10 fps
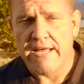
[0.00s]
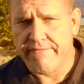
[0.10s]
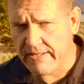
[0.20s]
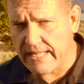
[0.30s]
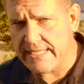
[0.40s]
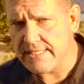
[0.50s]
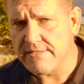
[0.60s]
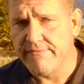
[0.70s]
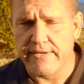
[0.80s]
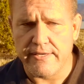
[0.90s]
If you like this
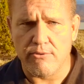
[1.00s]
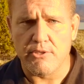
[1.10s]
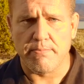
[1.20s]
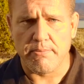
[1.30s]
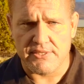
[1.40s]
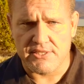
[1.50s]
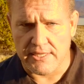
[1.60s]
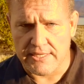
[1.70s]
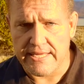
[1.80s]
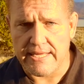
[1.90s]
video, would you please
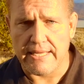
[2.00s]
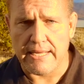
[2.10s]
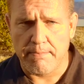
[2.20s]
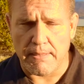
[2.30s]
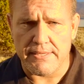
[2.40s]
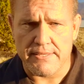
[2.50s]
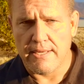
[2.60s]
click that like button?